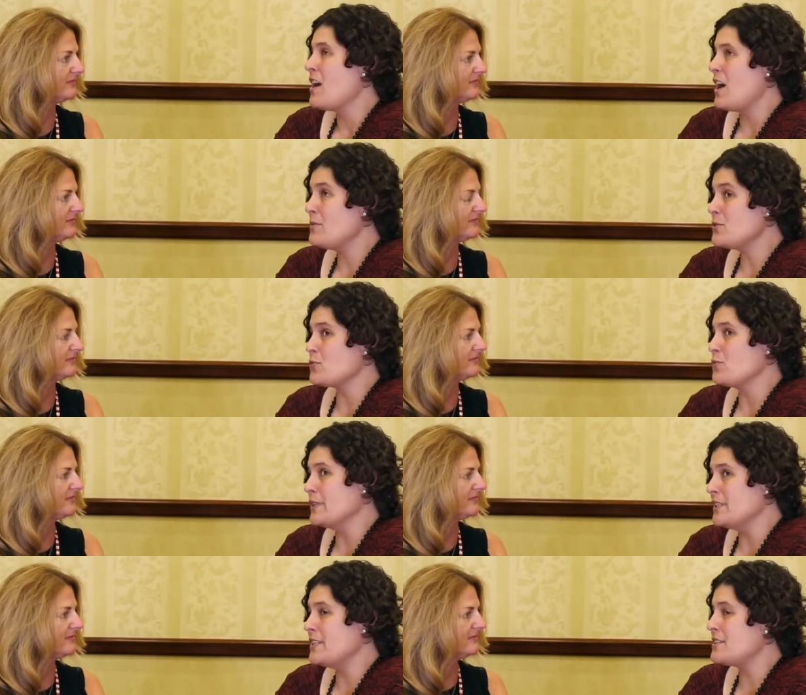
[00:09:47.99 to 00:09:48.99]
Speaker 1: I was
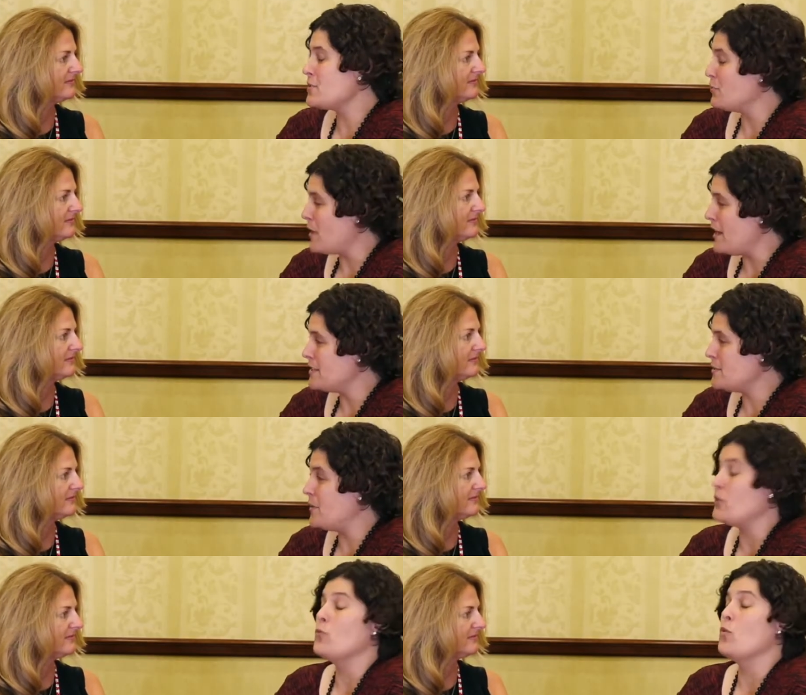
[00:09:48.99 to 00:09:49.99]
really surprised
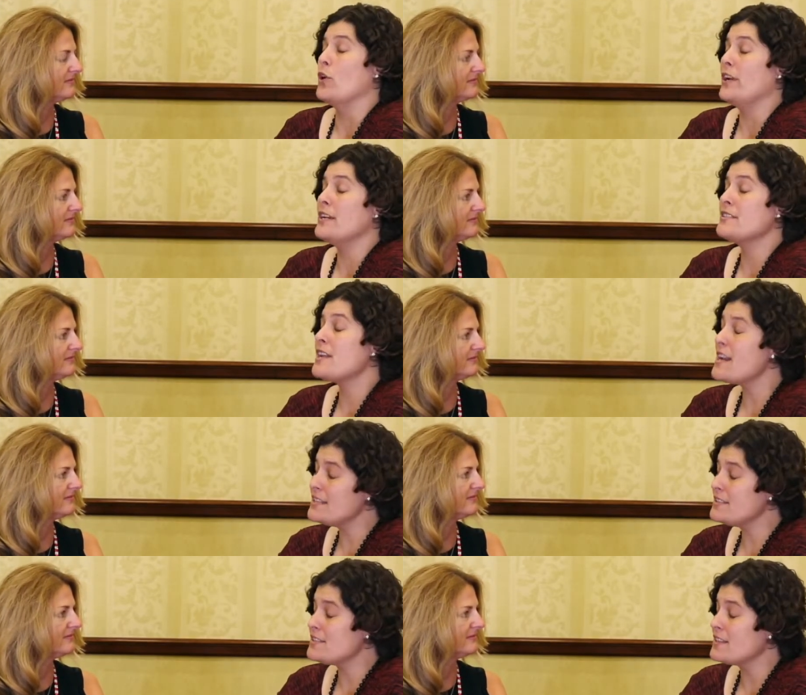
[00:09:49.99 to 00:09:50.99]
by the warning
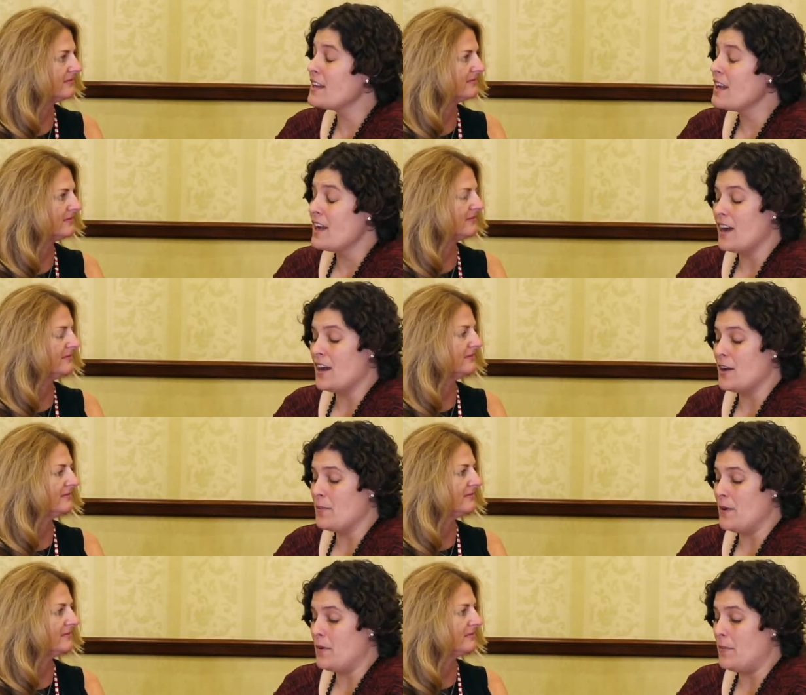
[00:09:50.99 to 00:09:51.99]
signs
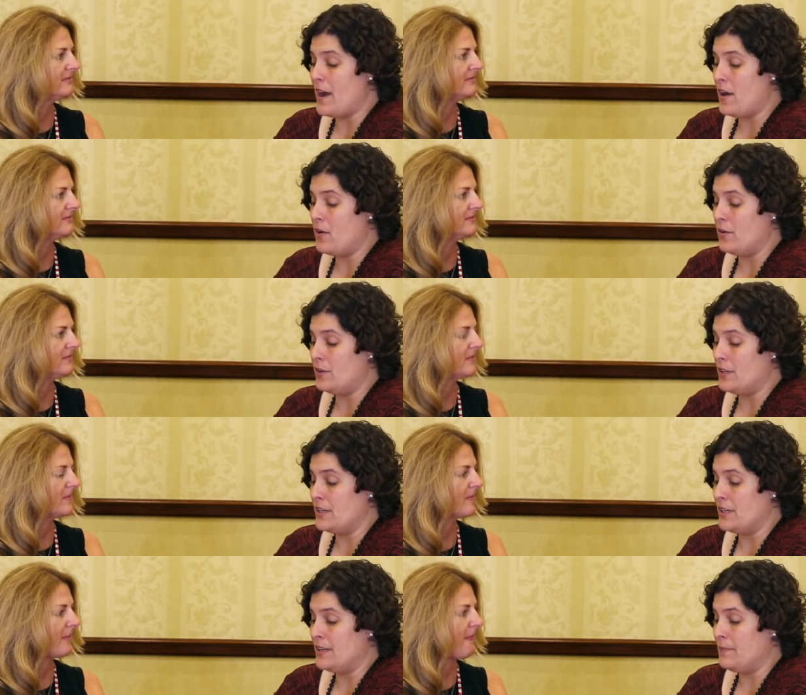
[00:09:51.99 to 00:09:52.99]
um, about
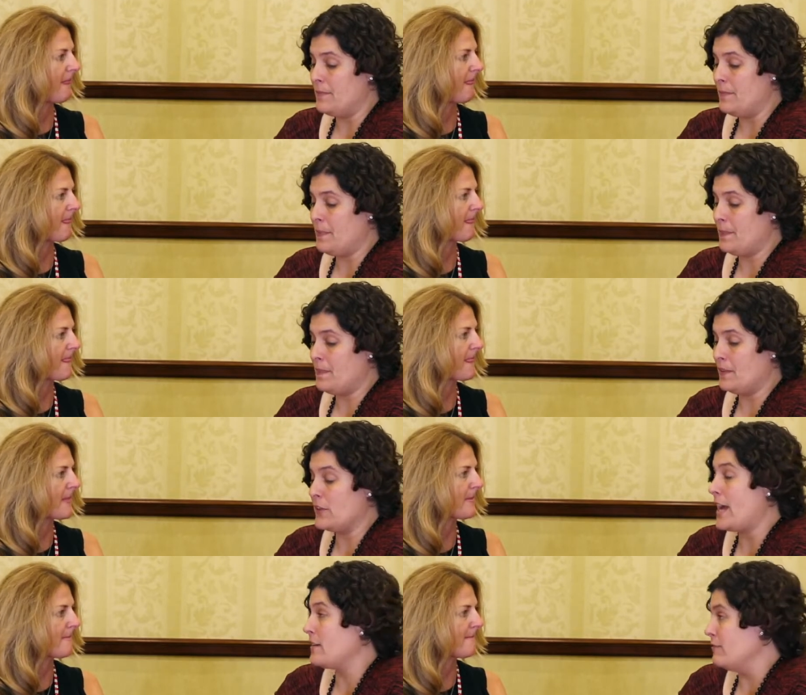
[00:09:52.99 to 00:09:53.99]
um,
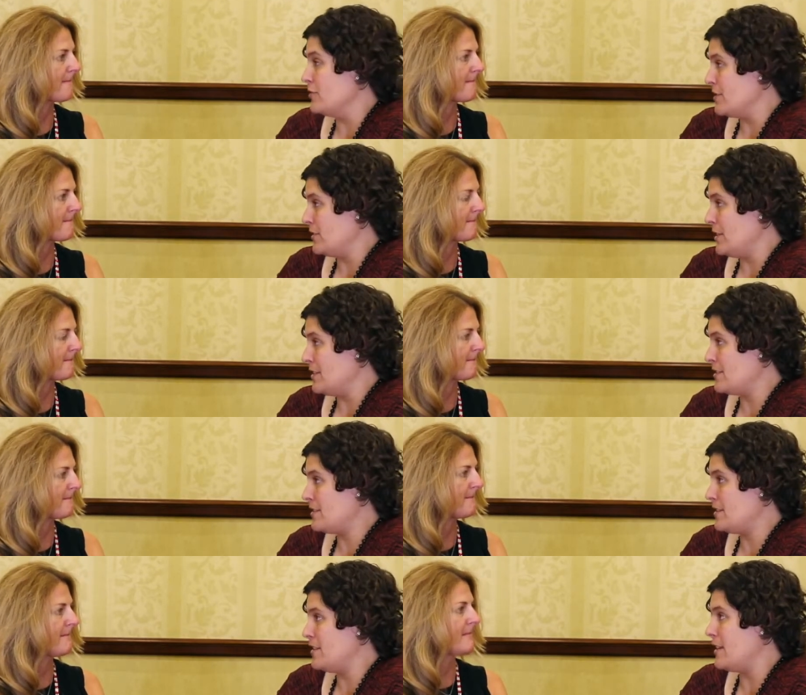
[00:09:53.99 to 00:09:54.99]
lack of
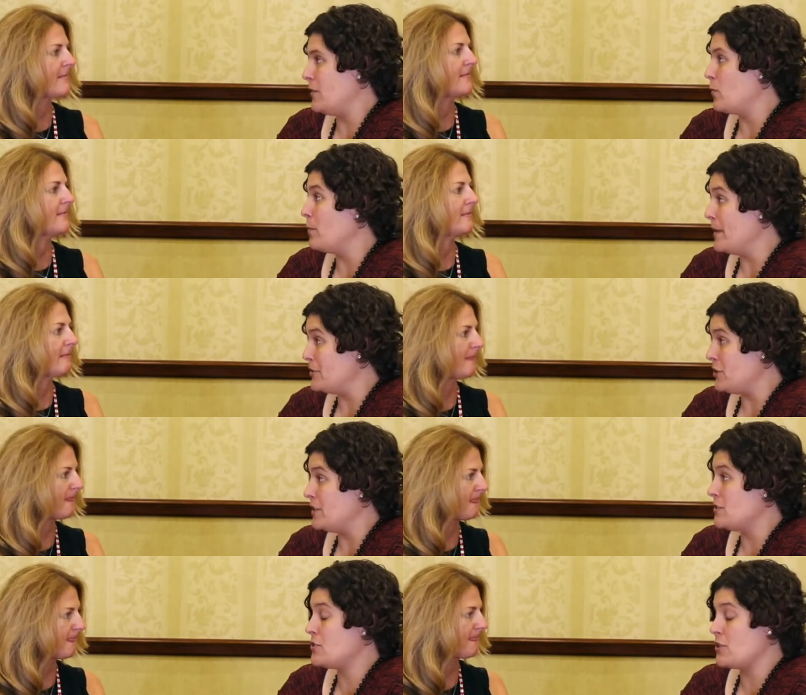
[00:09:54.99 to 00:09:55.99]
resilience that were
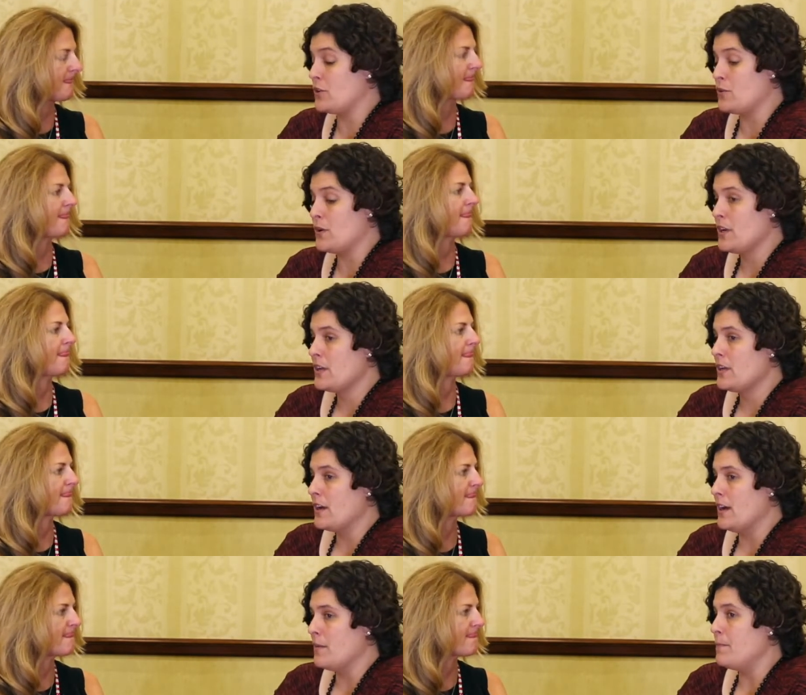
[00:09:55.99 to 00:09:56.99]
mentioned. So
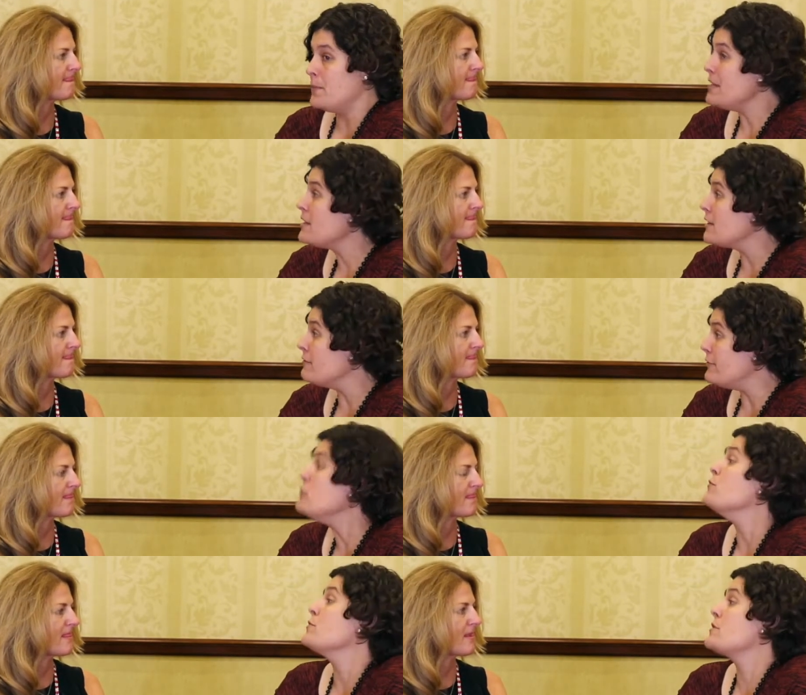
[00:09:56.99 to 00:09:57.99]
um, being
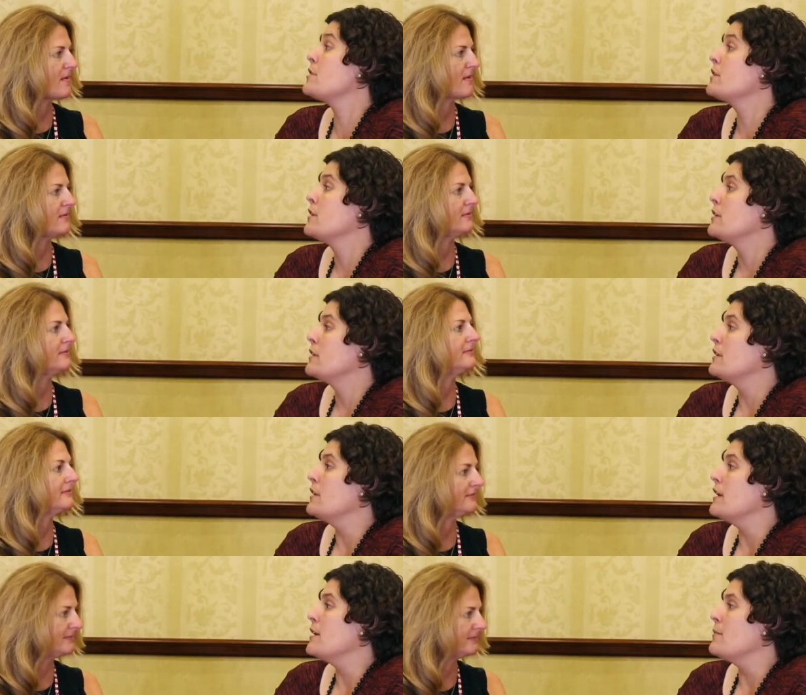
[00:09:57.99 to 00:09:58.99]
confused.
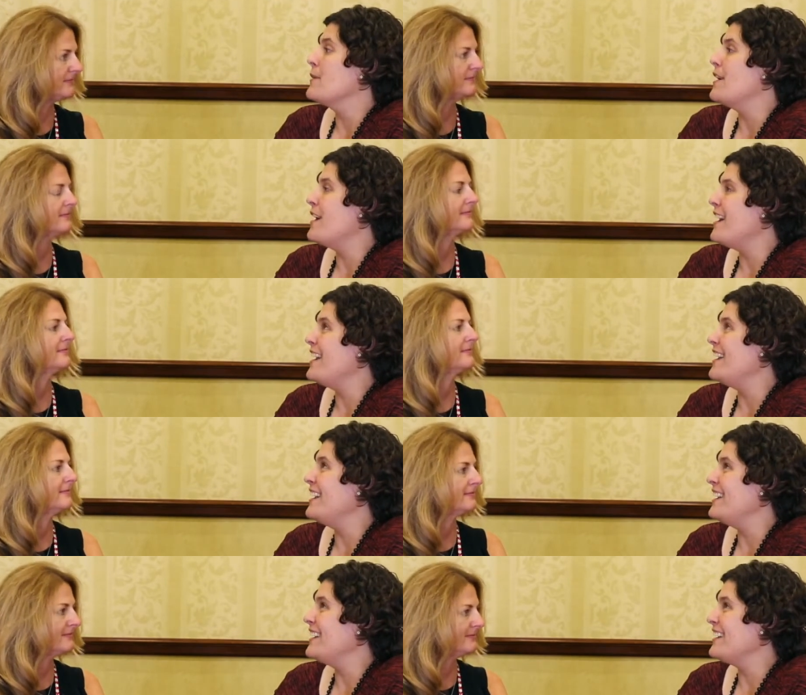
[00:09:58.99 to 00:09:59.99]
Um,
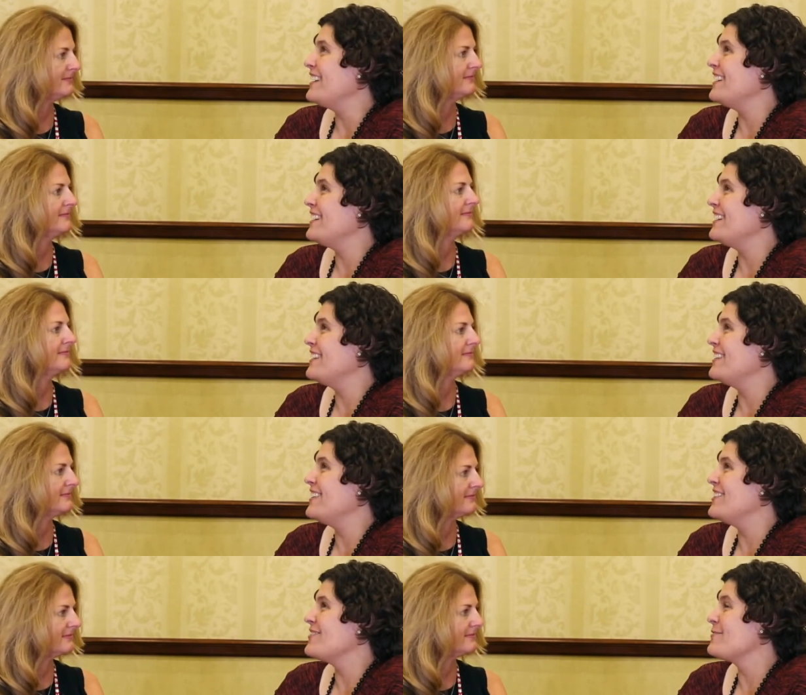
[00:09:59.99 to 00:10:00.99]
I
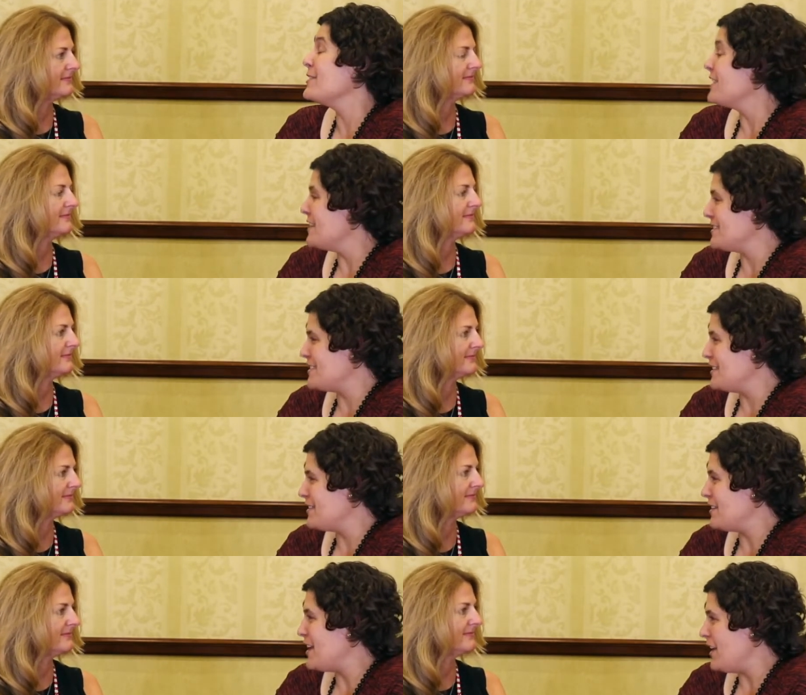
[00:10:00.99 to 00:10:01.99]
realize
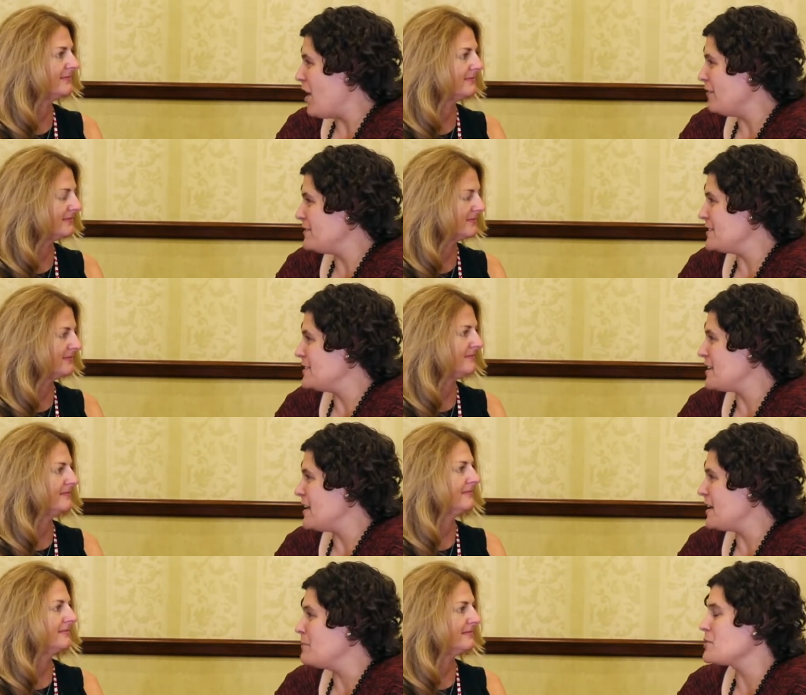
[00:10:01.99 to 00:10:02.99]
that I often
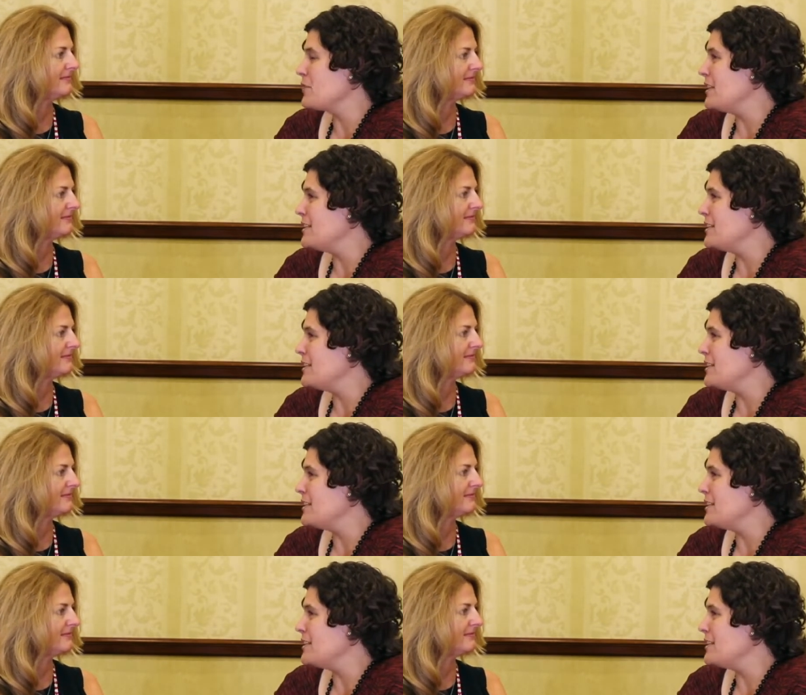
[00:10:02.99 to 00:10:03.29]
say, I'm sorry I